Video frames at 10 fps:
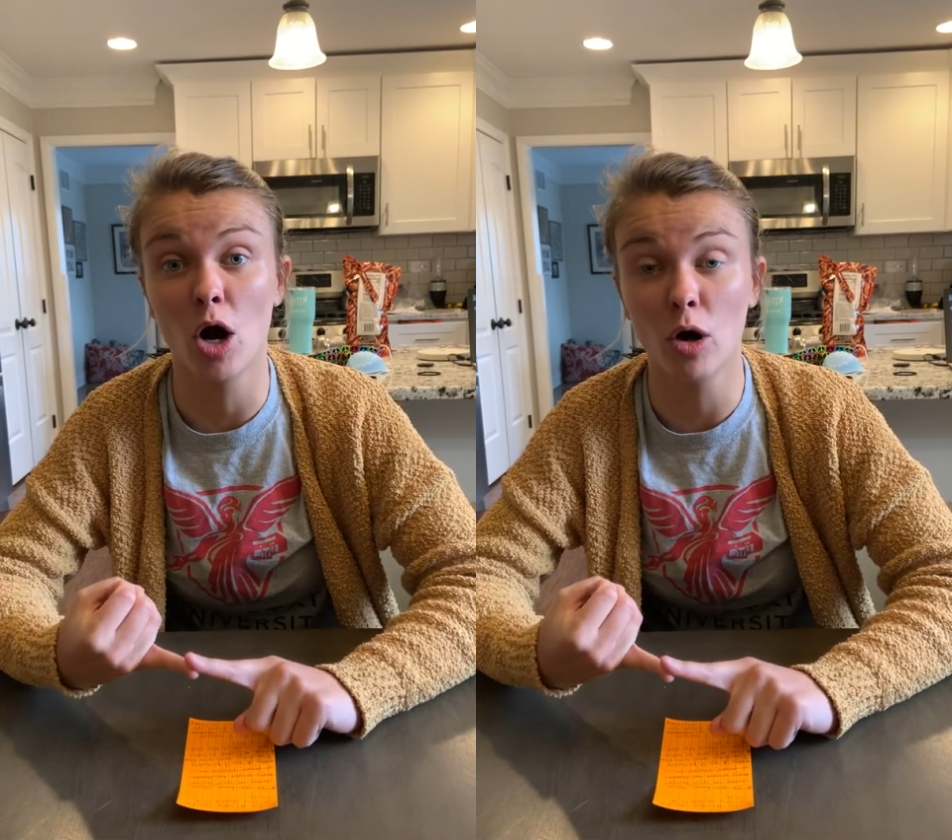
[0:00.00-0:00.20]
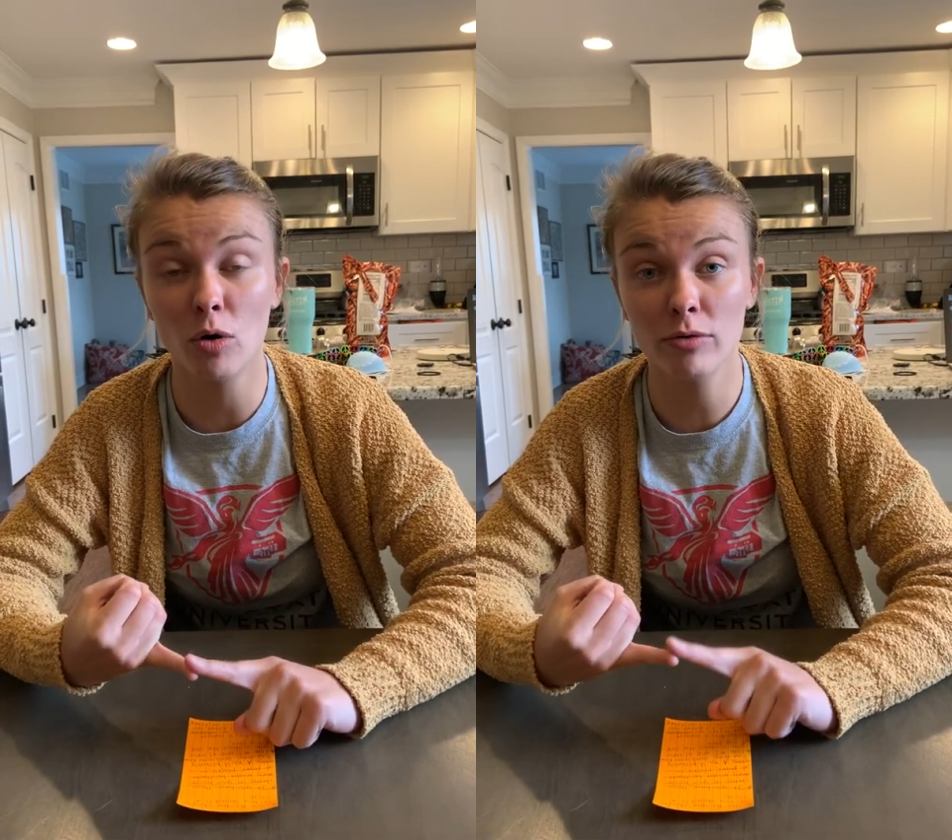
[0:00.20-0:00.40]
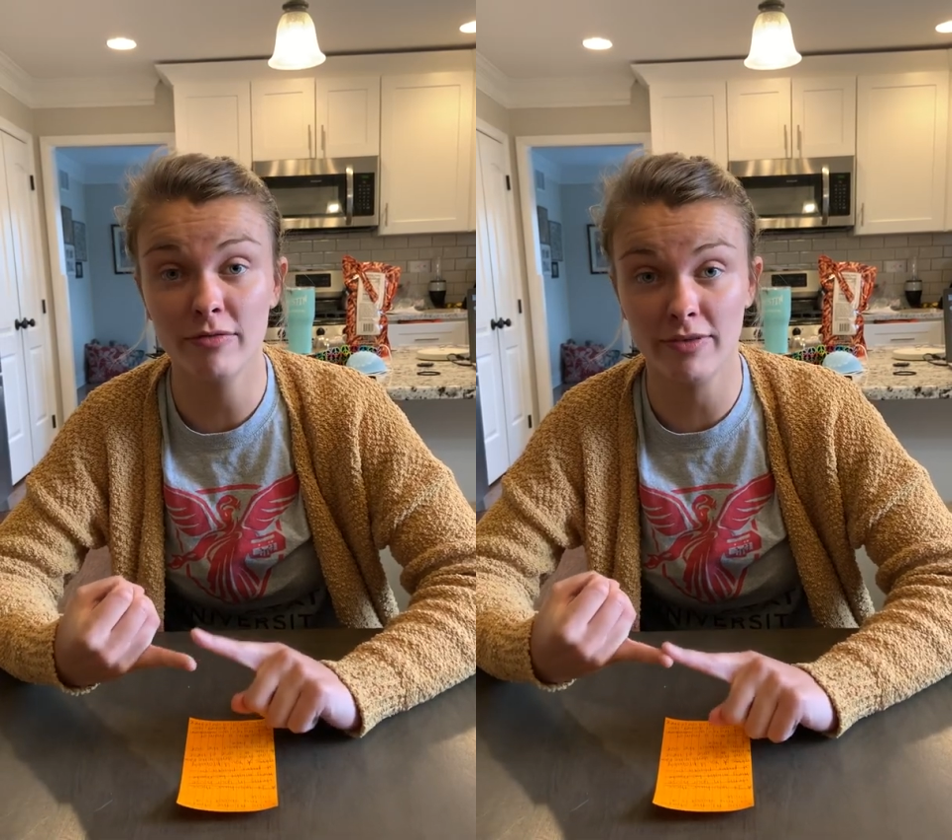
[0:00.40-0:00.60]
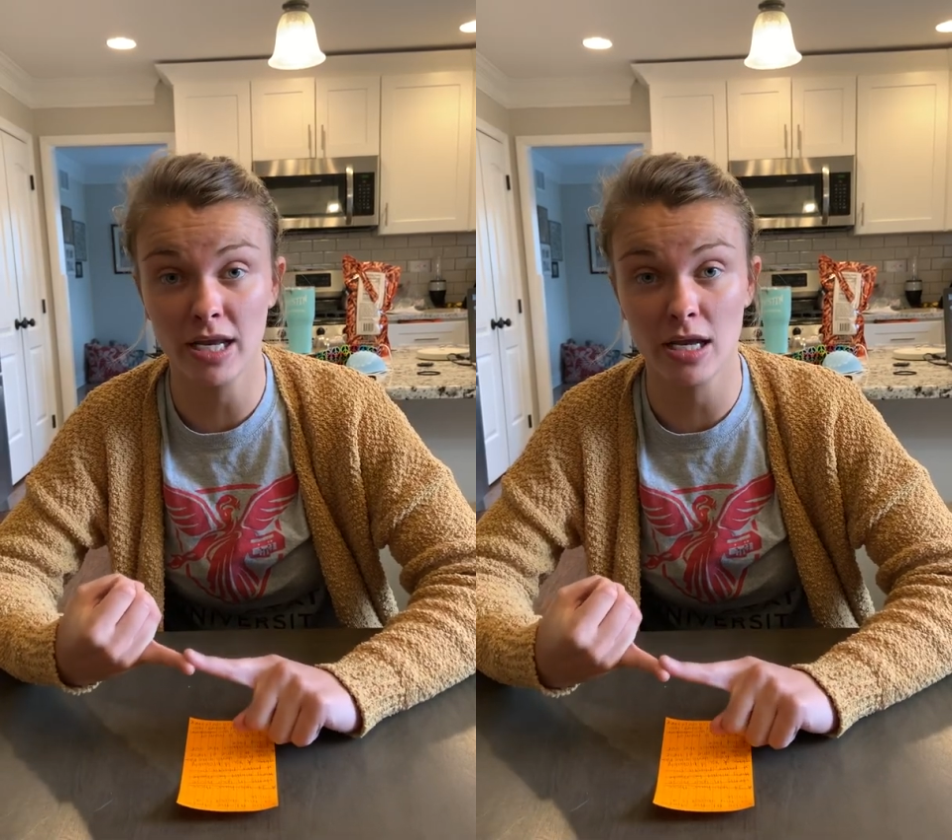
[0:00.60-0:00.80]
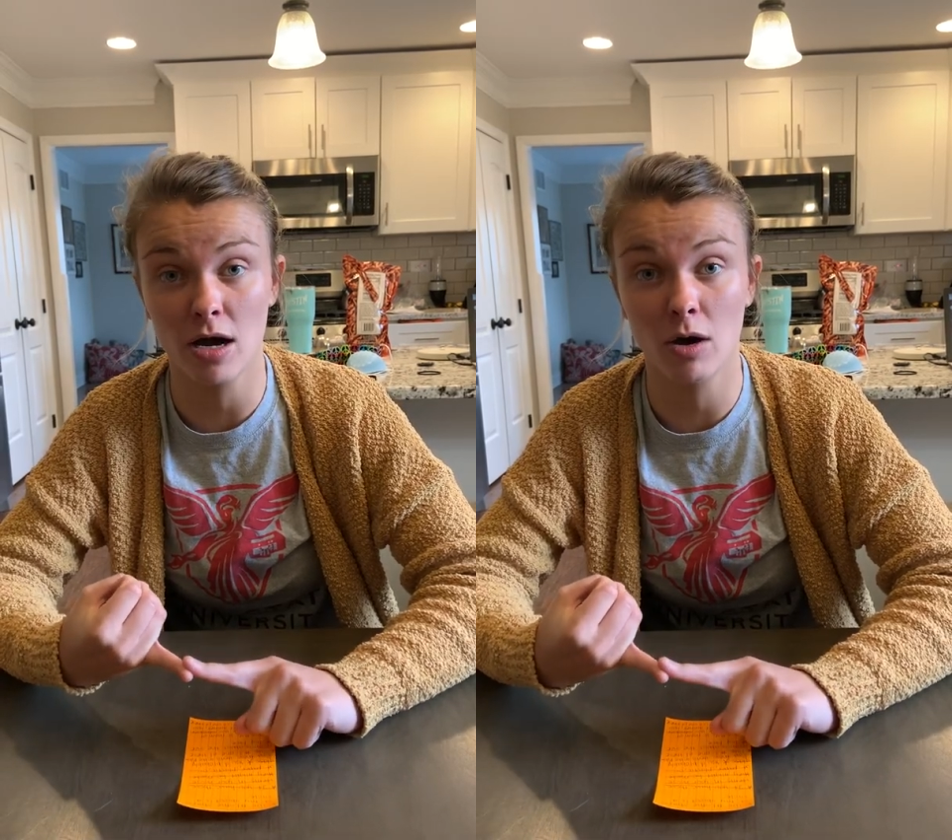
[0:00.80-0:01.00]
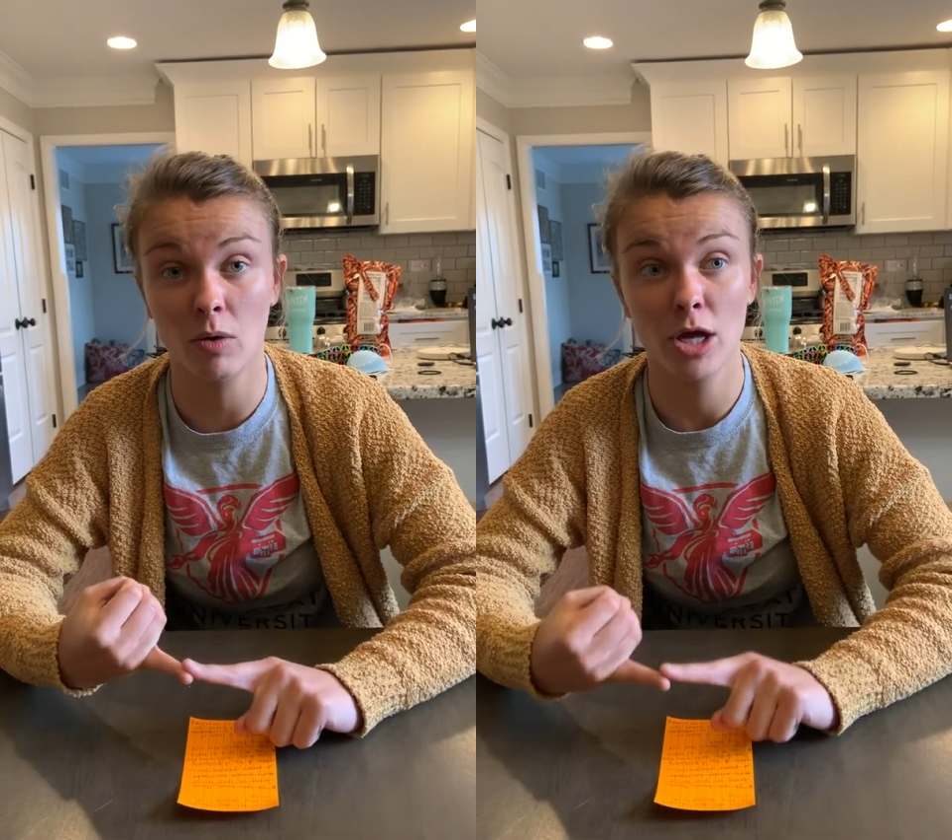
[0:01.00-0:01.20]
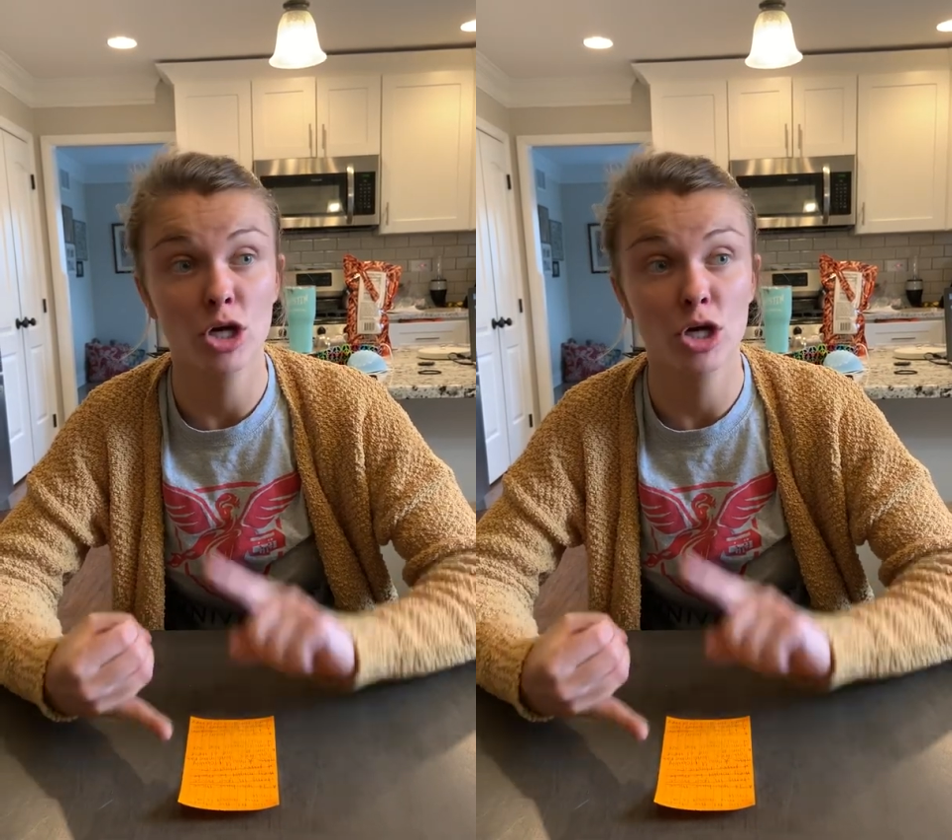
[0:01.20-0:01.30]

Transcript: own video.